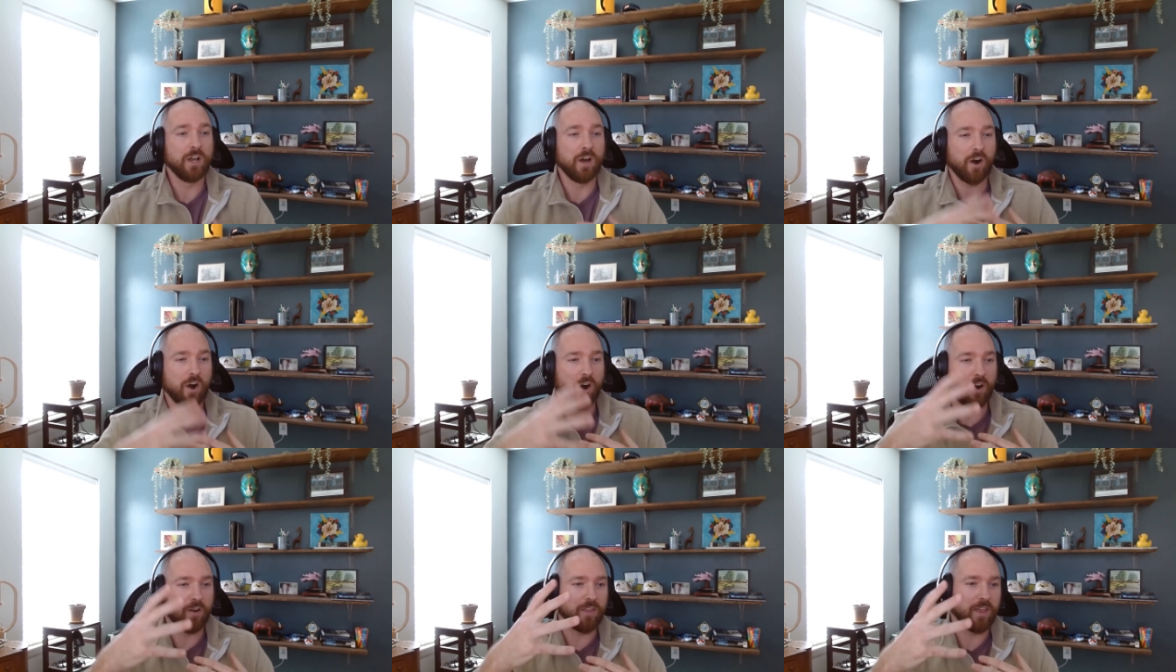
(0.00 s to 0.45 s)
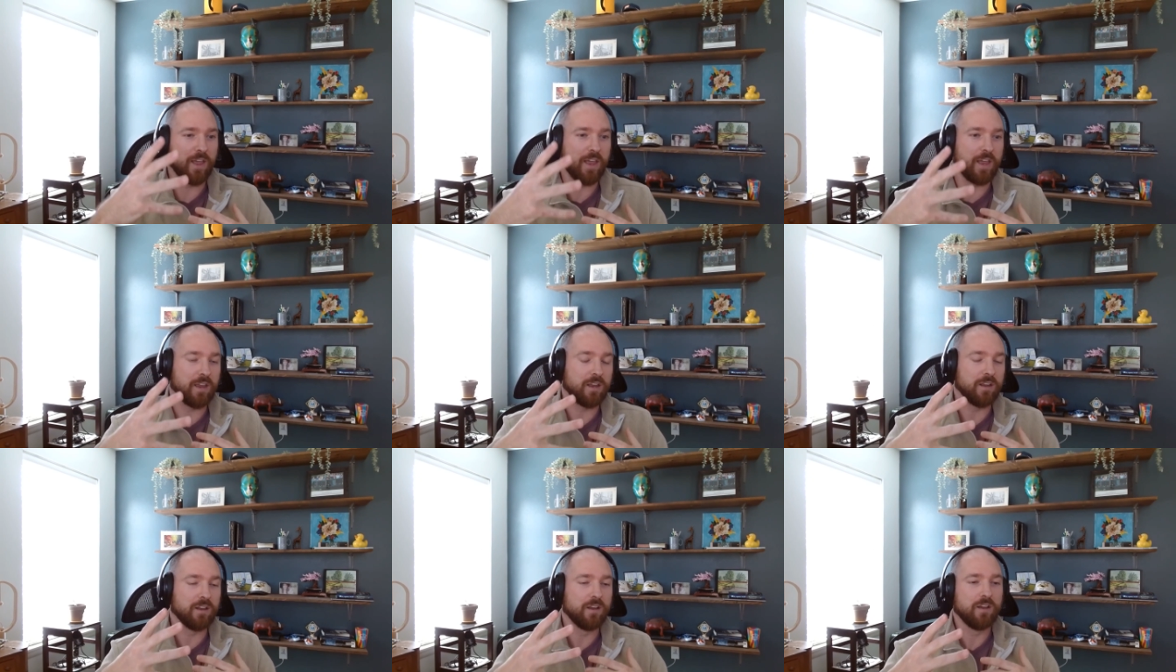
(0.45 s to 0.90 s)
Are
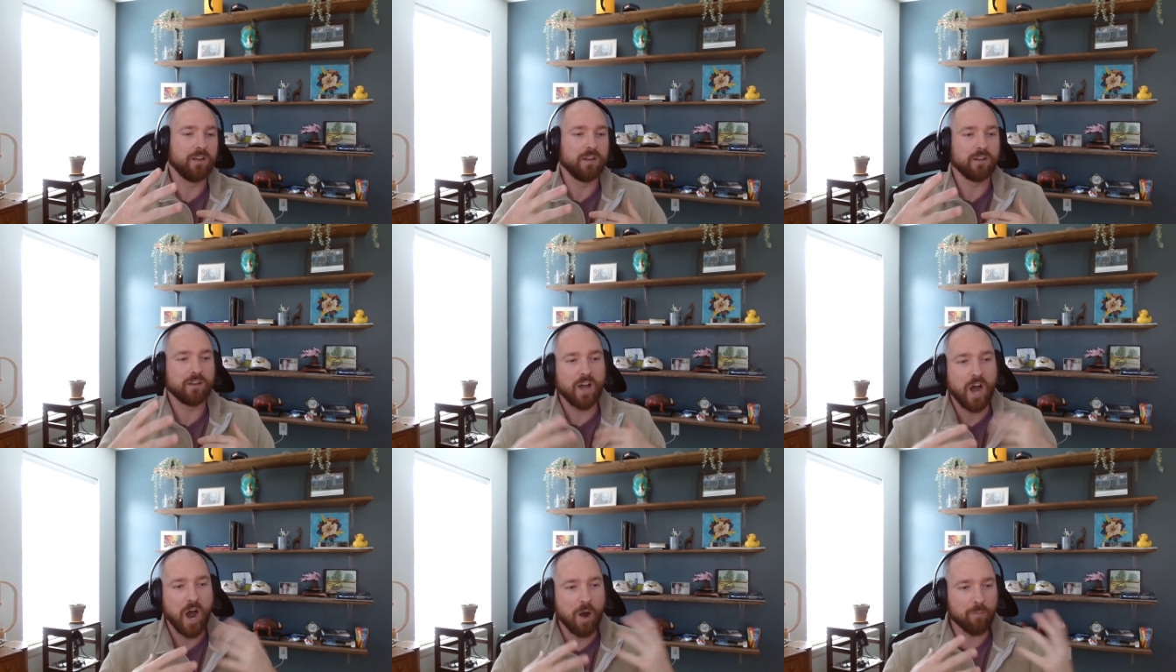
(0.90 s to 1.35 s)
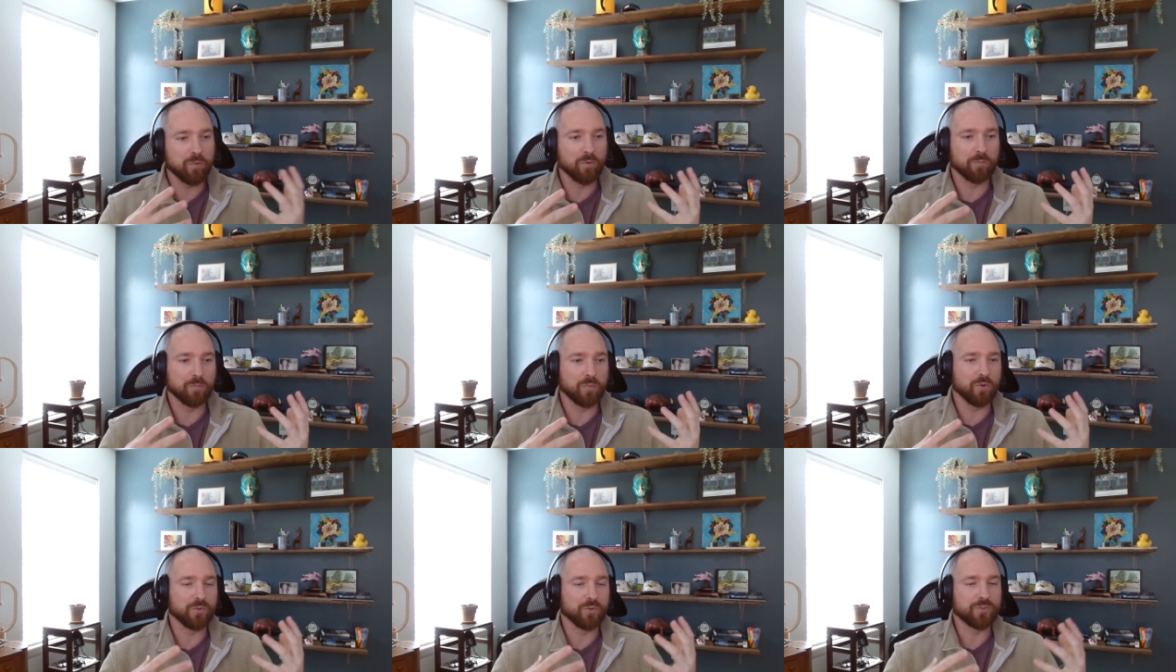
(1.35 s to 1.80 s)
they
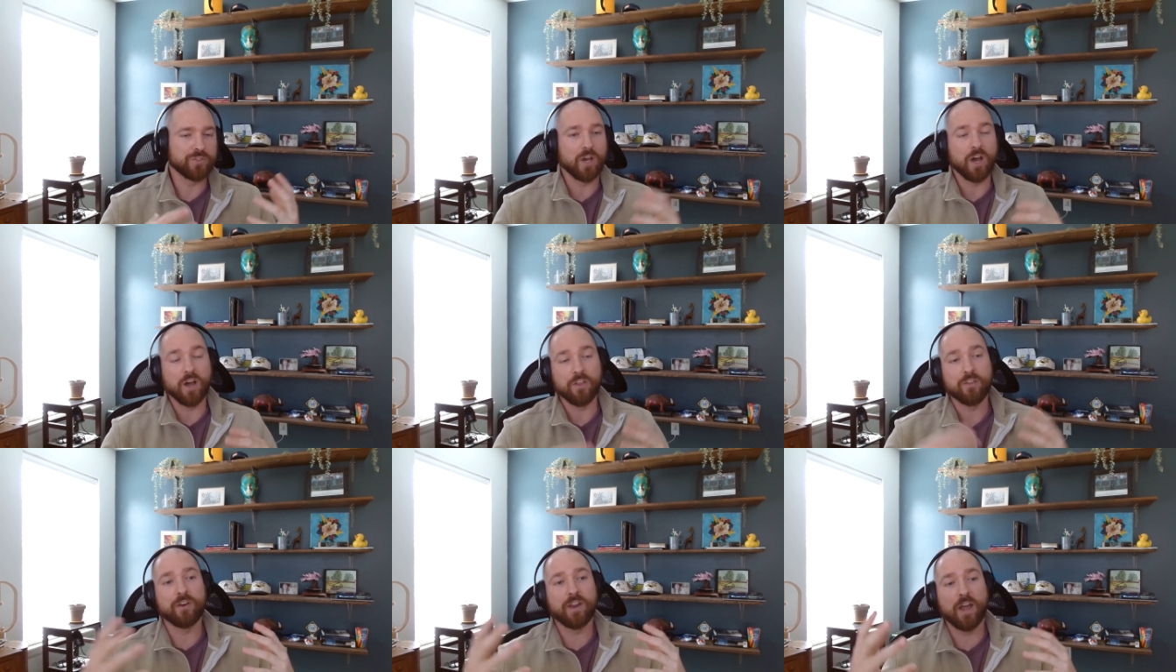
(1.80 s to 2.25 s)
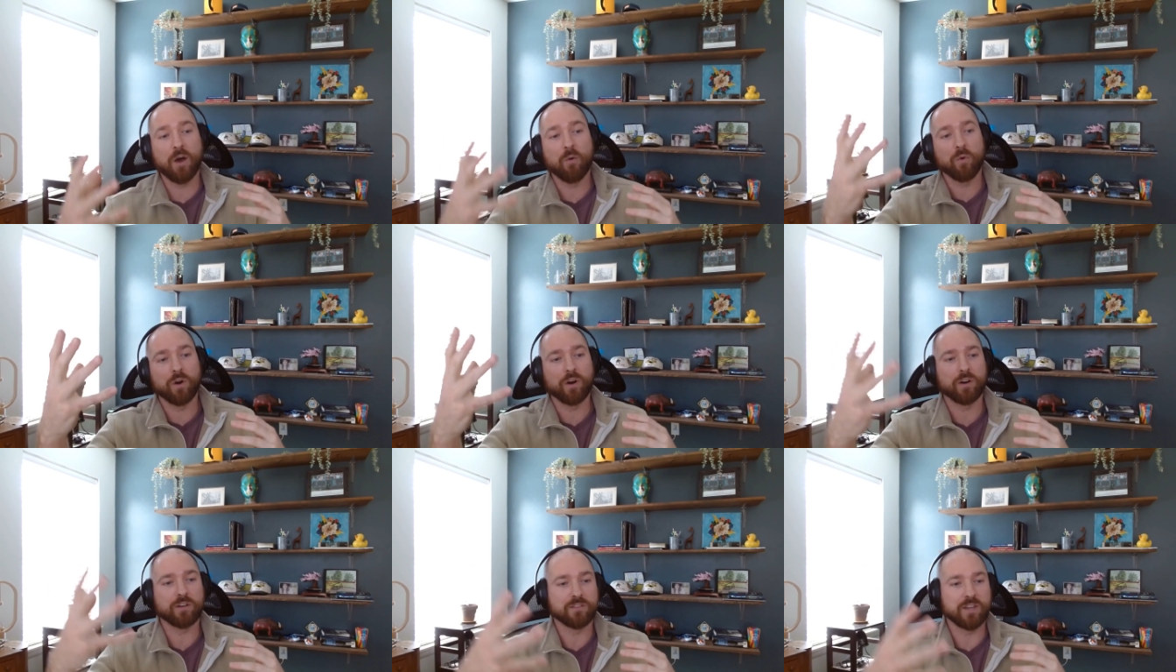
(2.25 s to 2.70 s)
comparable to other
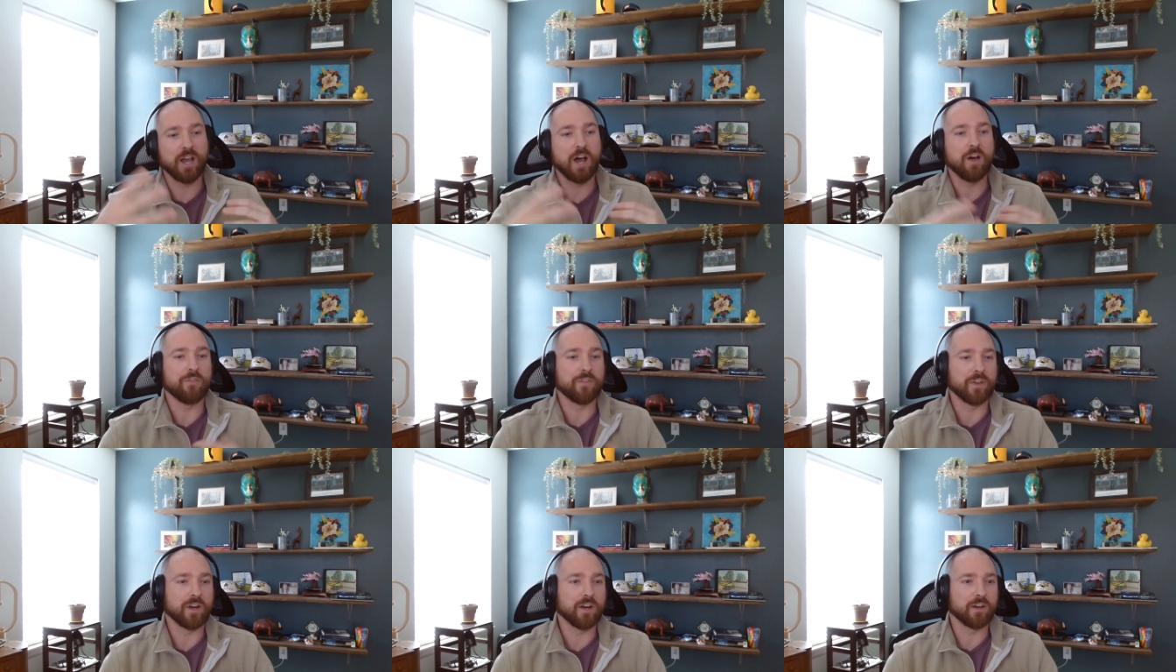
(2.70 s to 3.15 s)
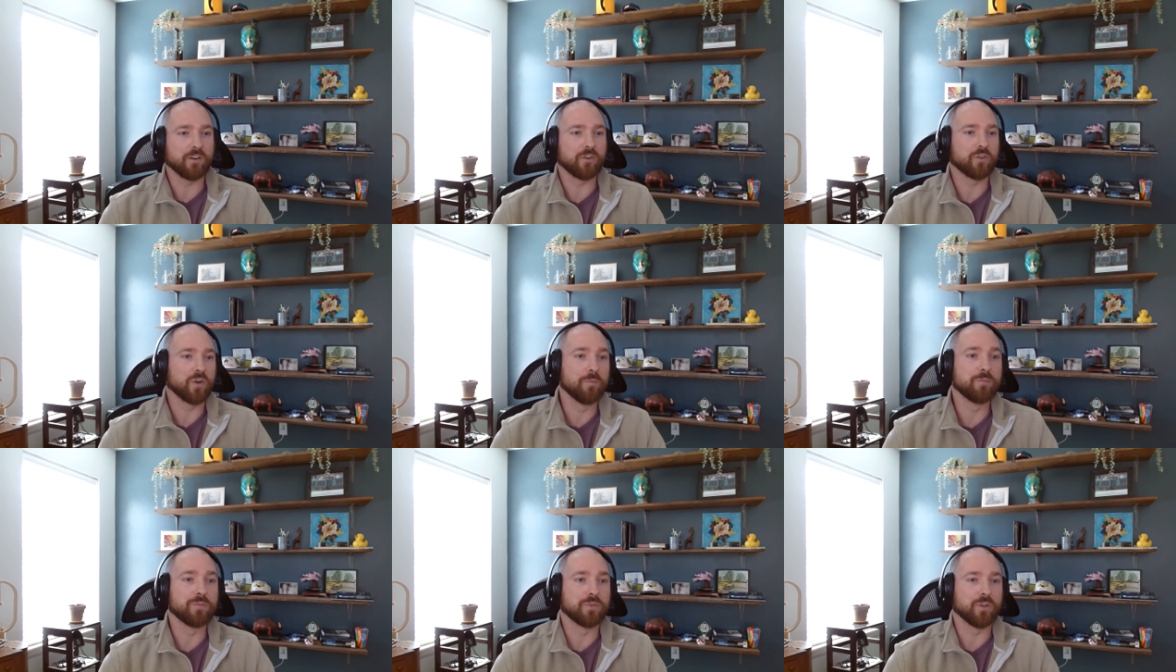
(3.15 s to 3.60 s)
networks out there in
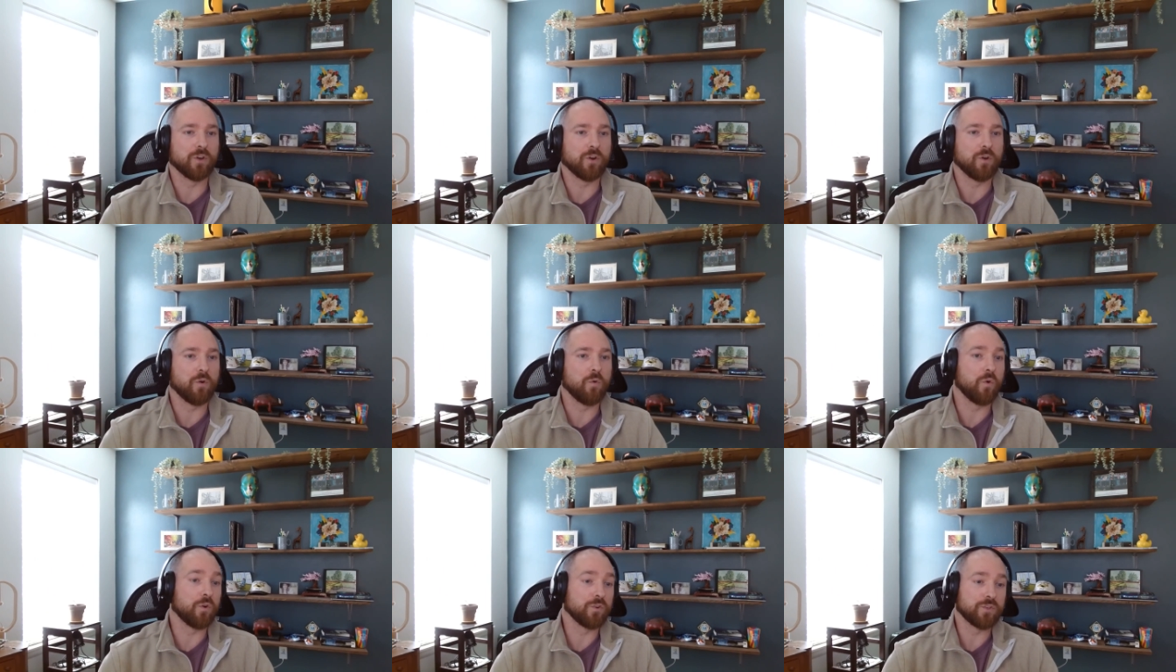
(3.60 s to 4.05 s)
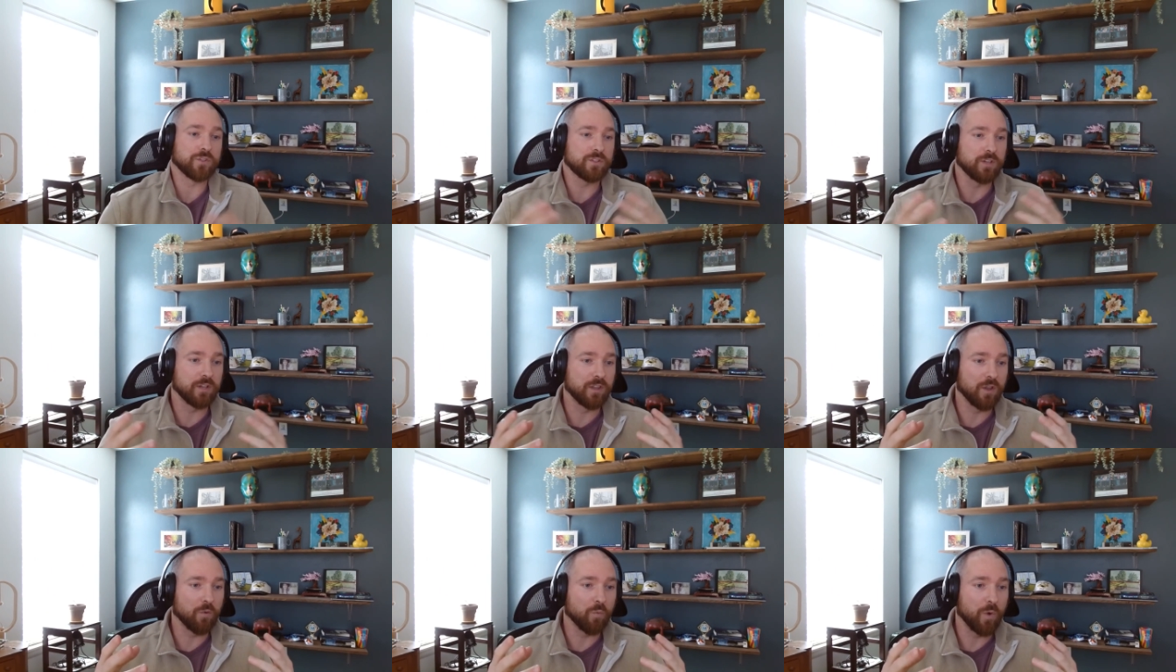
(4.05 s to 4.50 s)
crypto or just
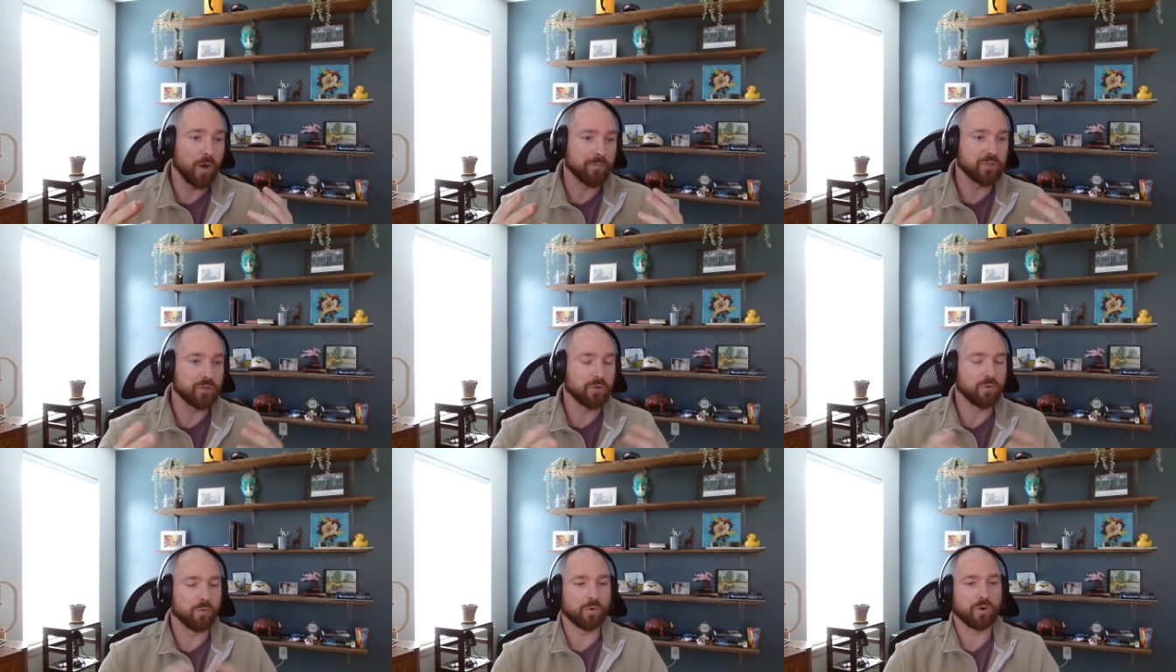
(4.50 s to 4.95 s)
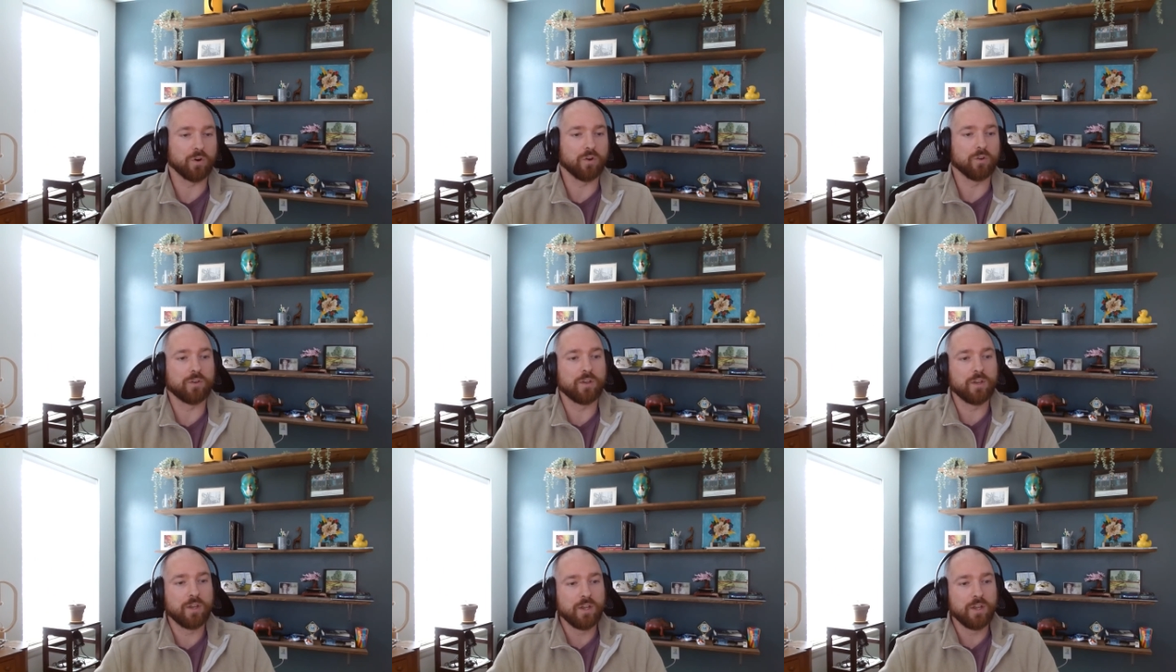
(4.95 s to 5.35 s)
in the Web2 world